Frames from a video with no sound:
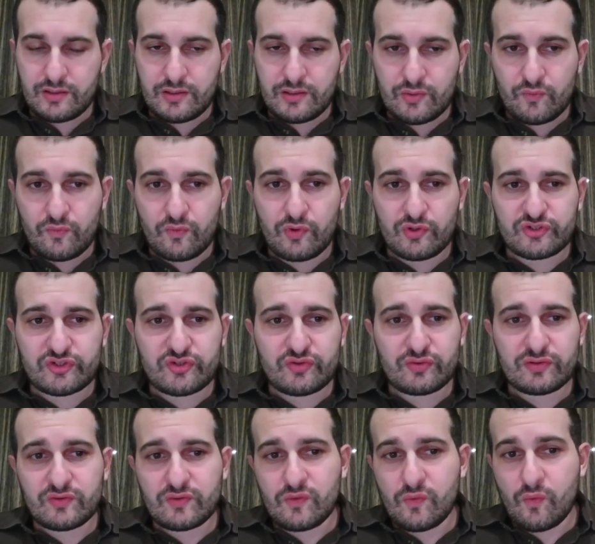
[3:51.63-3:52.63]
What should
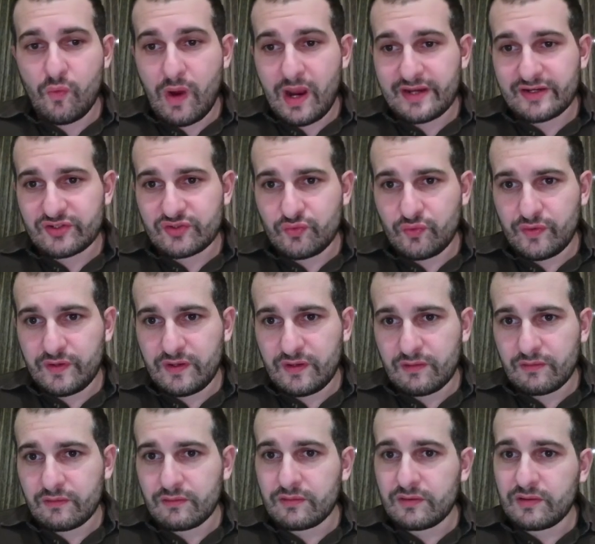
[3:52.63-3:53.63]
white do here?
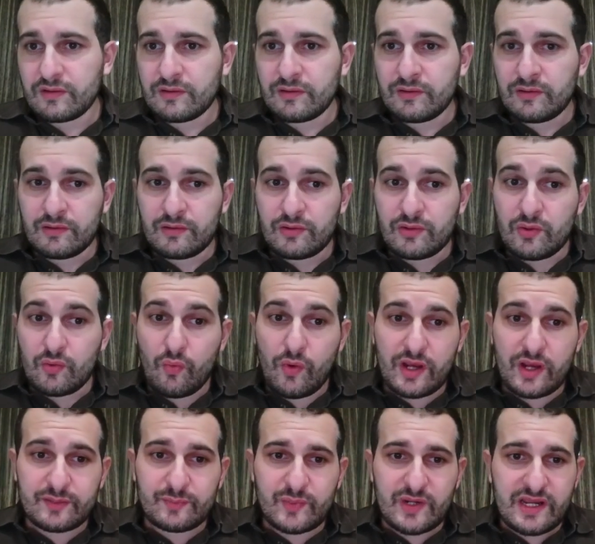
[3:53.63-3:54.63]

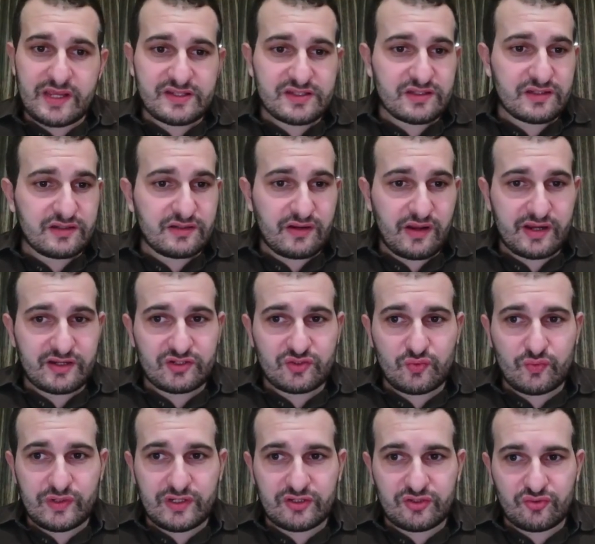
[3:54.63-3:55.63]
White plays knight to
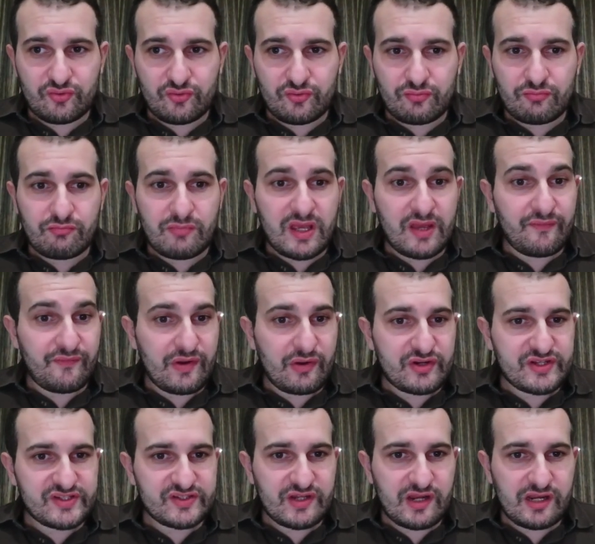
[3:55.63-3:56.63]
e2, a very
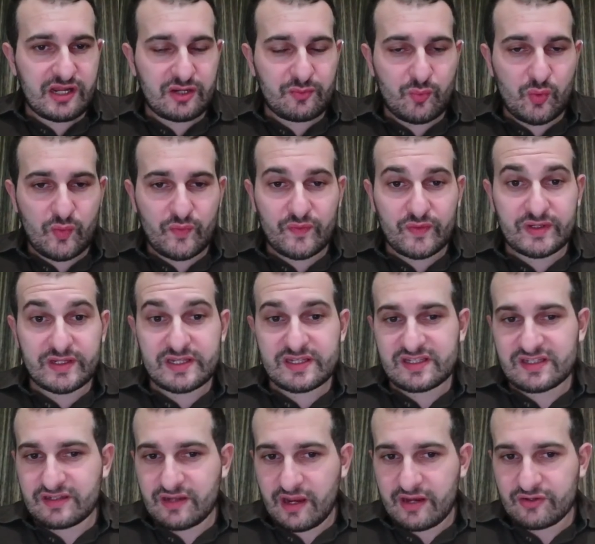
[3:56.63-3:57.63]
standard move. This
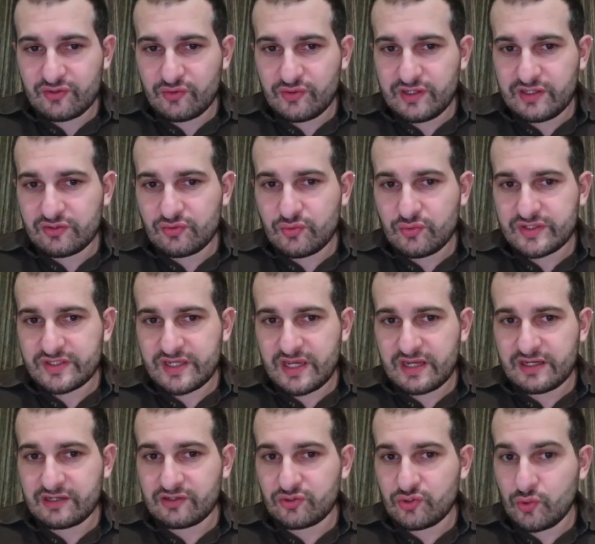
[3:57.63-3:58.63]
knight on e2 is
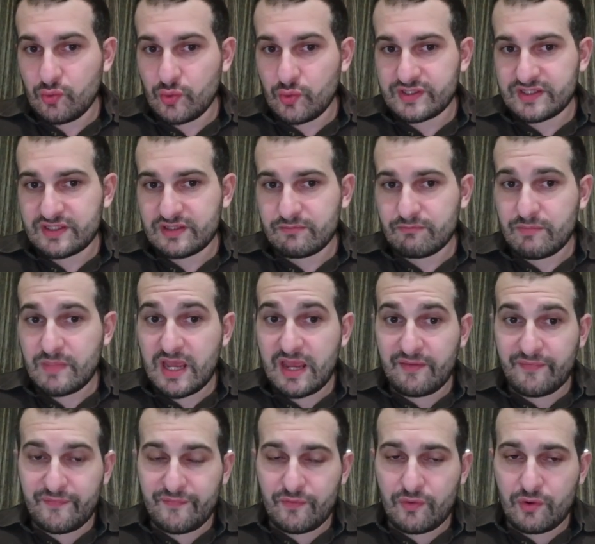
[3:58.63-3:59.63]
heading towards
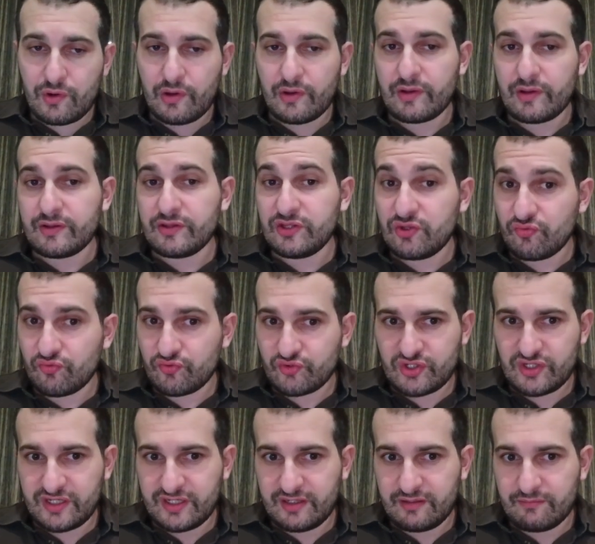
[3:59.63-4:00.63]
f4,
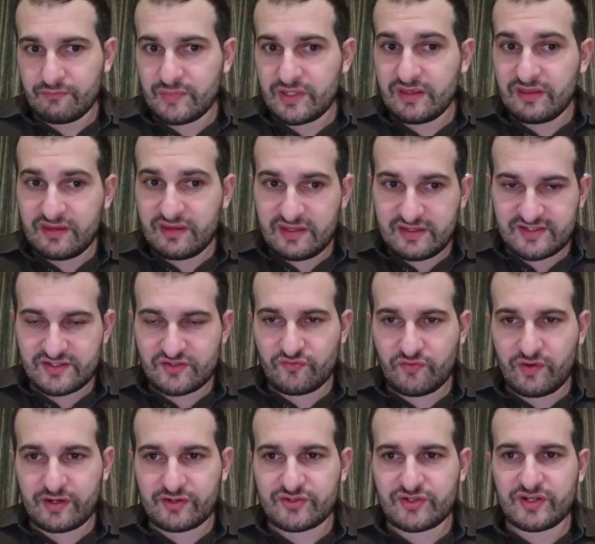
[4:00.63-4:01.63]
usually in these
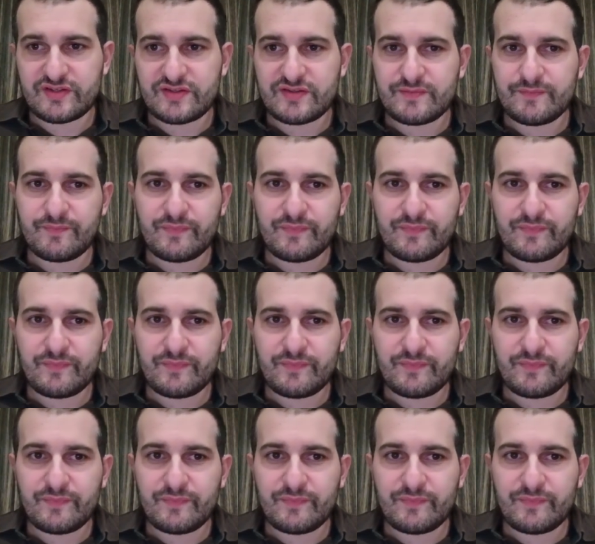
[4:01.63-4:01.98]
structures.